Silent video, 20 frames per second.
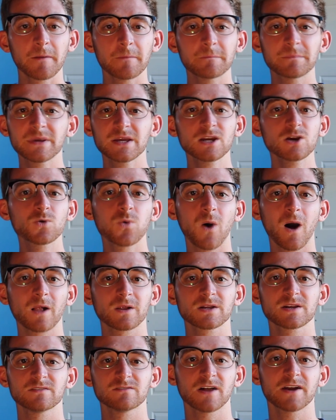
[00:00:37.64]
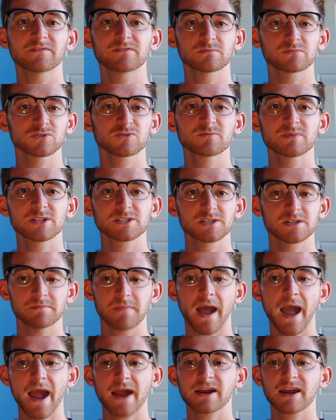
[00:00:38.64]
big quality of life improvement to the
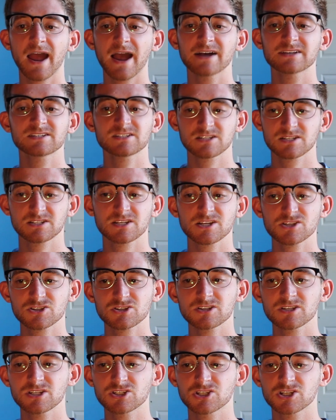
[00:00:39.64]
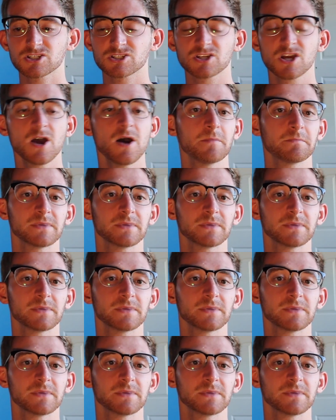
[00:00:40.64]
Mac as it's essentially just